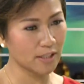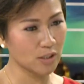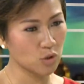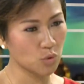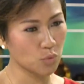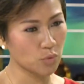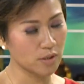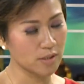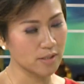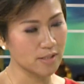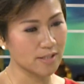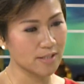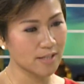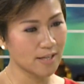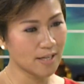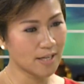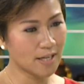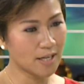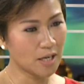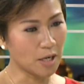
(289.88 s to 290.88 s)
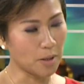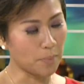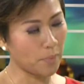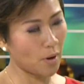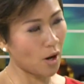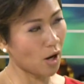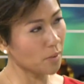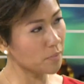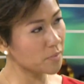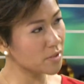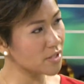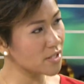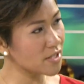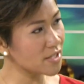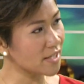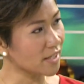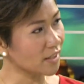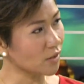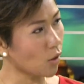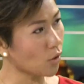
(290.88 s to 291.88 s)
towards
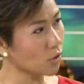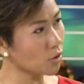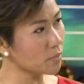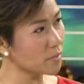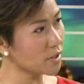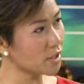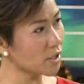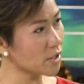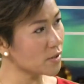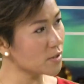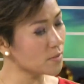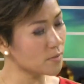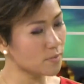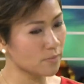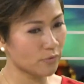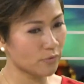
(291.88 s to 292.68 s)
apartments and condominiums